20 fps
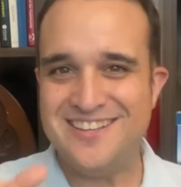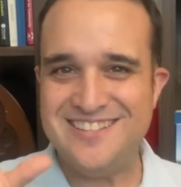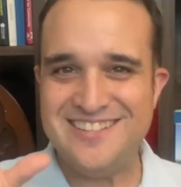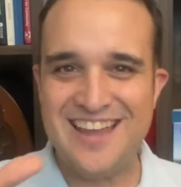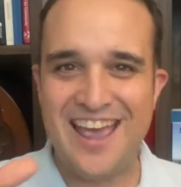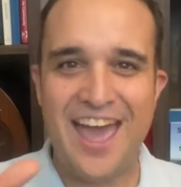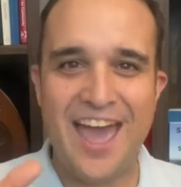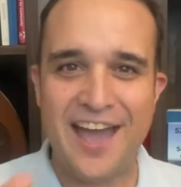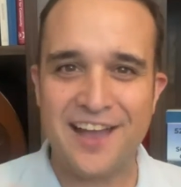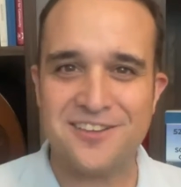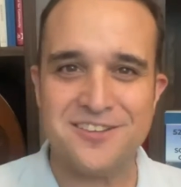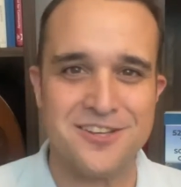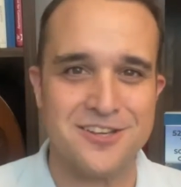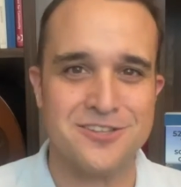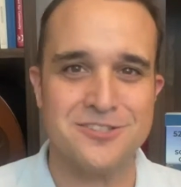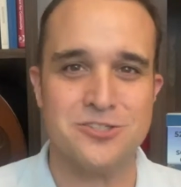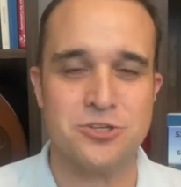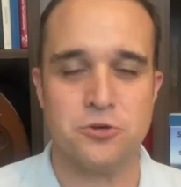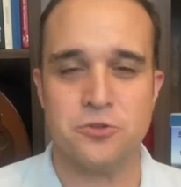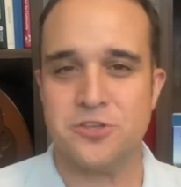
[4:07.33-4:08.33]

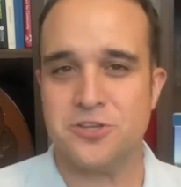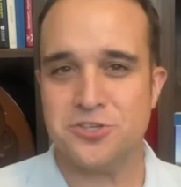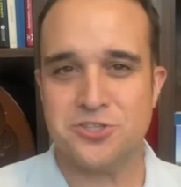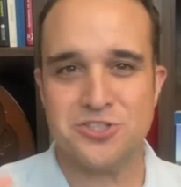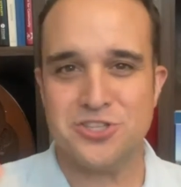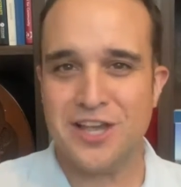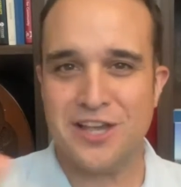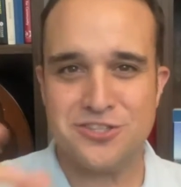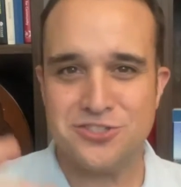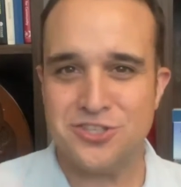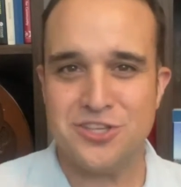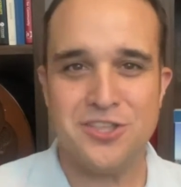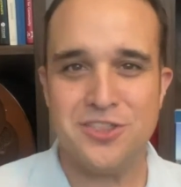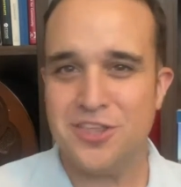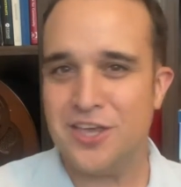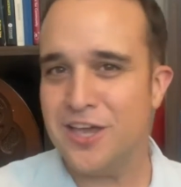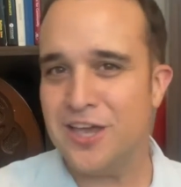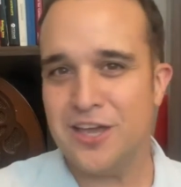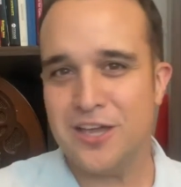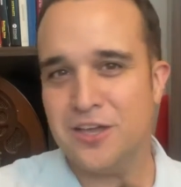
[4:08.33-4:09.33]
Tactics are the sexy
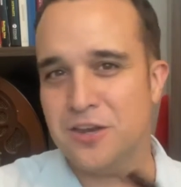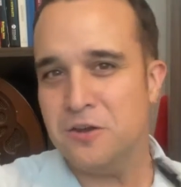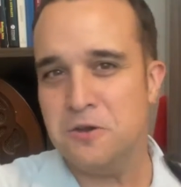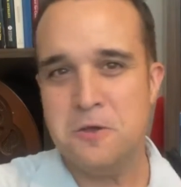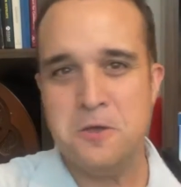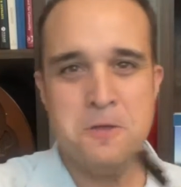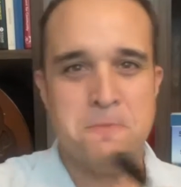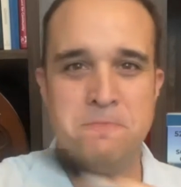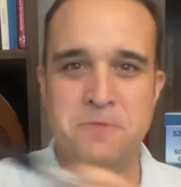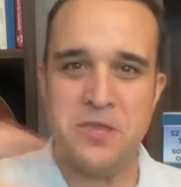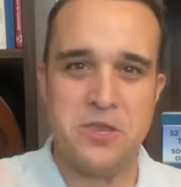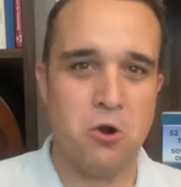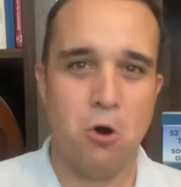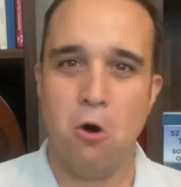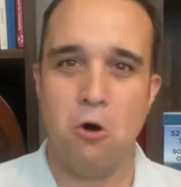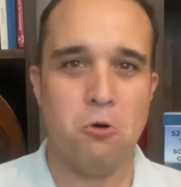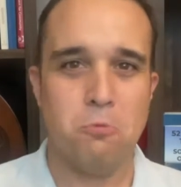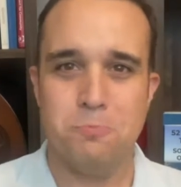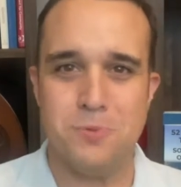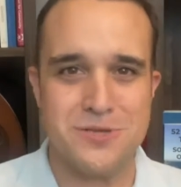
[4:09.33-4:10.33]
thing in, in
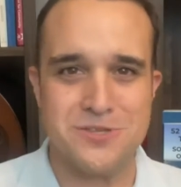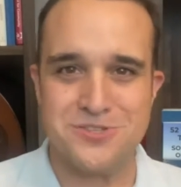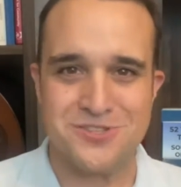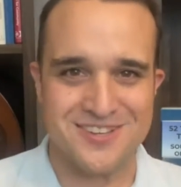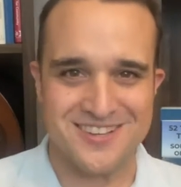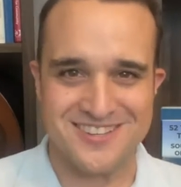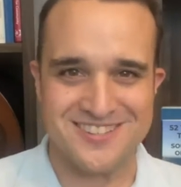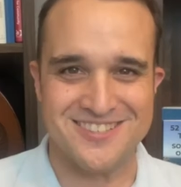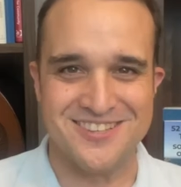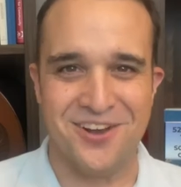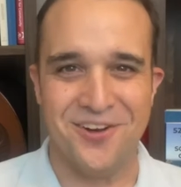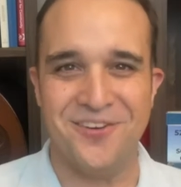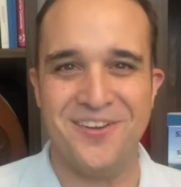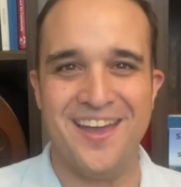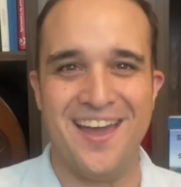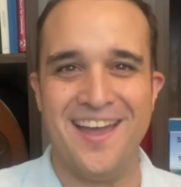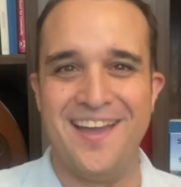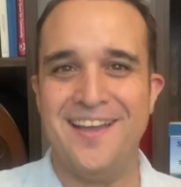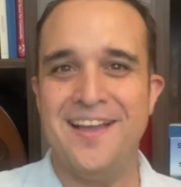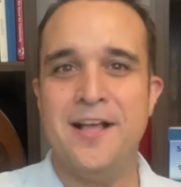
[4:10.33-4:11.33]
all business,
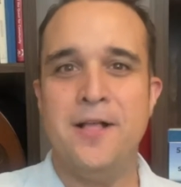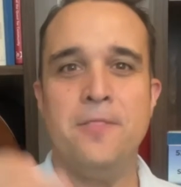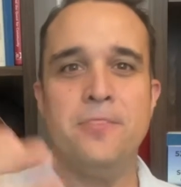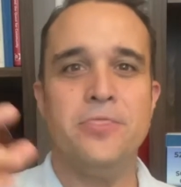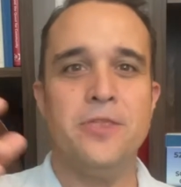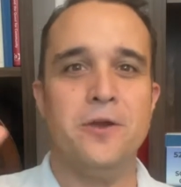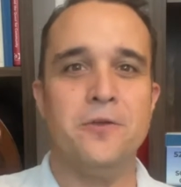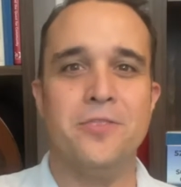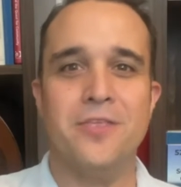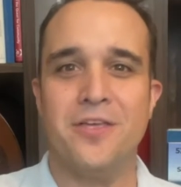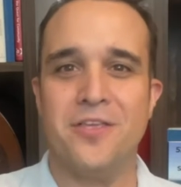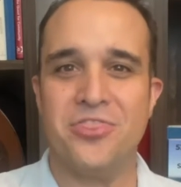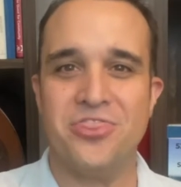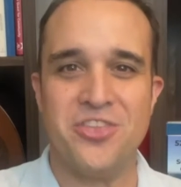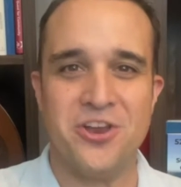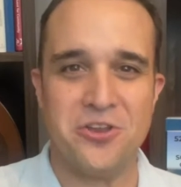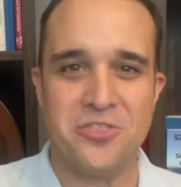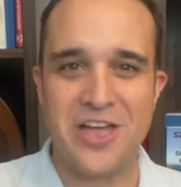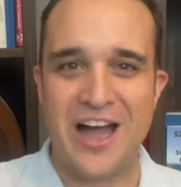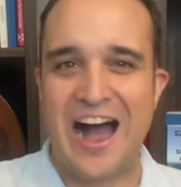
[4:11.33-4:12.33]
okay? They're the,
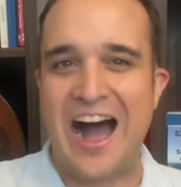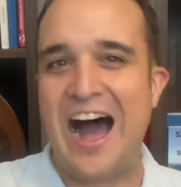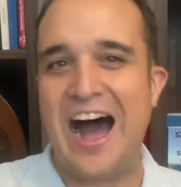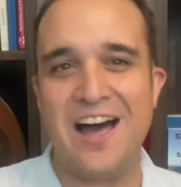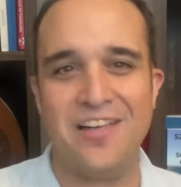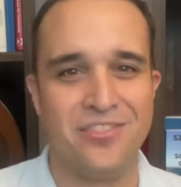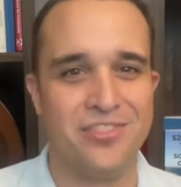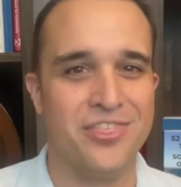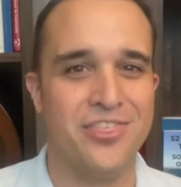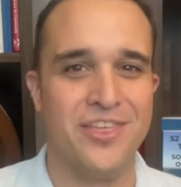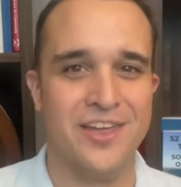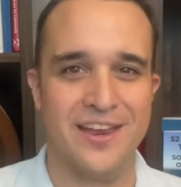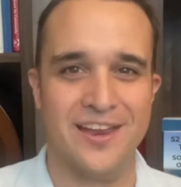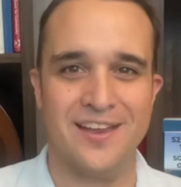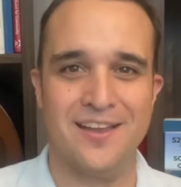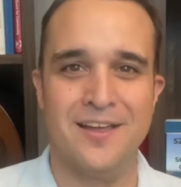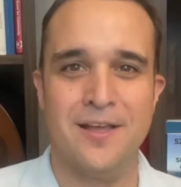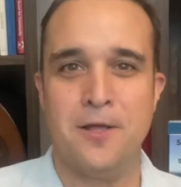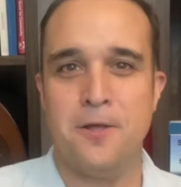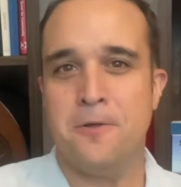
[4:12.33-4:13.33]
they're the hot
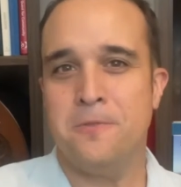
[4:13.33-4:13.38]
thing.